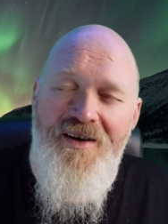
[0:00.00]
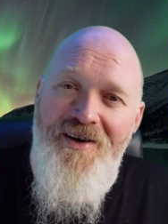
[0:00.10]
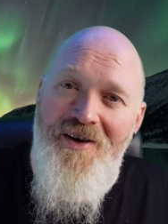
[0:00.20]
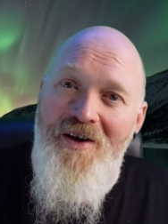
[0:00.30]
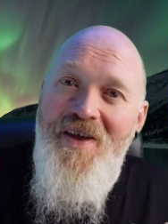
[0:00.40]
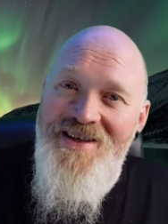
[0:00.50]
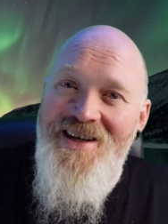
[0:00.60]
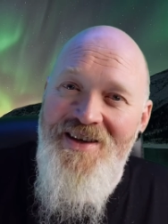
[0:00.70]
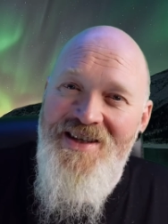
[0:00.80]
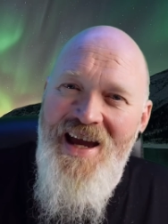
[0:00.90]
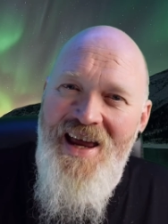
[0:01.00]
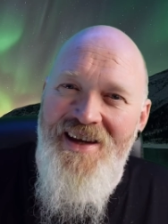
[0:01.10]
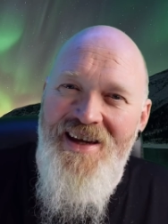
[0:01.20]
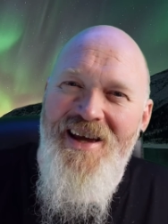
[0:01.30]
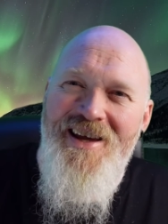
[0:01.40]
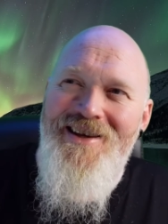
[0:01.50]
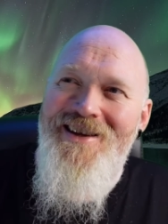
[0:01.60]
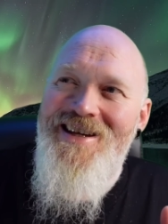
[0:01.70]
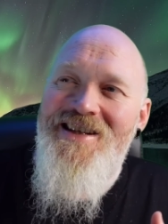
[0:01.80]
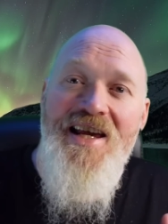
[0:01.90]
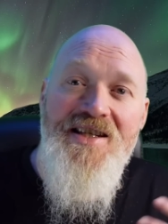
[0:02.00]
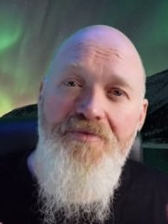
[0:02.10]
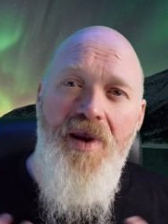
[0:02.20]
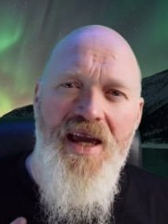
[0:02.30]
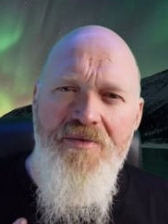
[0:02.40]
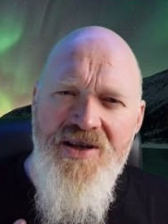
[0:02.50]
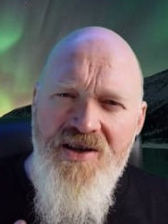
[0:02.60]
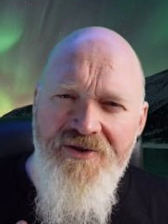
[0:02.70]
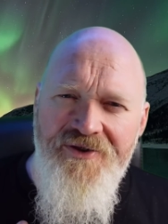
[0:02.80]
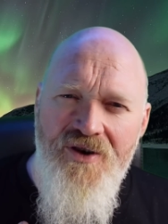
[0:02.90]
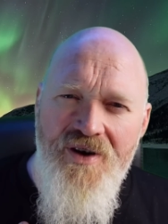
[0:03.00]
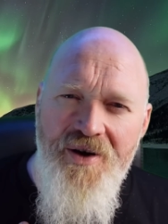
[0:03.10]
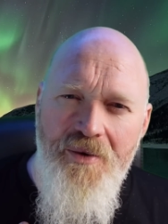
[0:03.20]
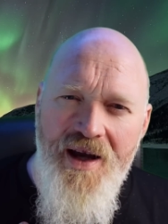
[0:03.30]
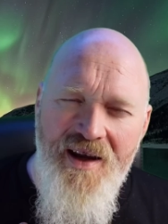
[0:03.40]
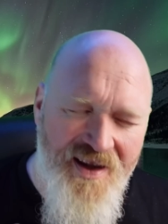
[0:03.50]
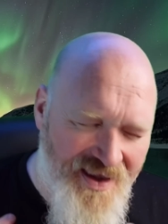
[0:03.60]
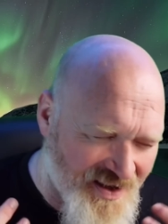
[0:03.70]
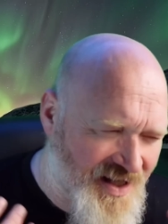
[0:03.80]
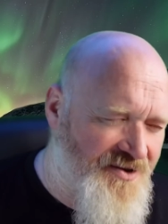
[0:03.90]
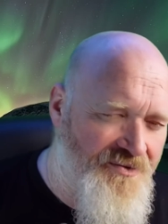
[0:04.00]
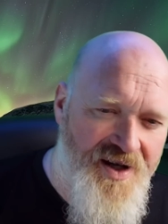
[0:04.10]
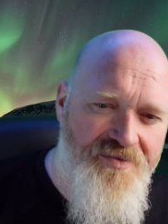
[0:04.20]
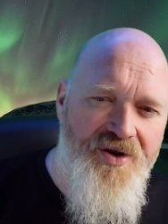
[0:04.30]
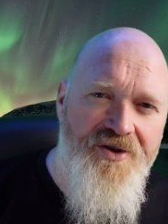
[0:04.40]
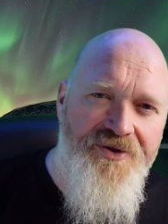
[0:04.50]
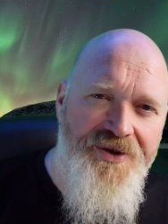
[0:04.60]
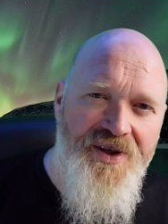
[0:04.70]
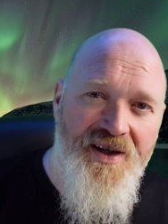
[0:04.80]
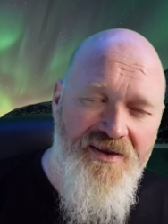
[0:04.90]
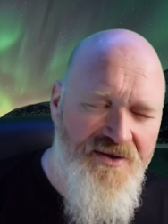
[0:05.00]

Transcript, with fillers: you know, there's an understanding. It, it is less to blame herself for in a way, and I think that's a really beautiful thing.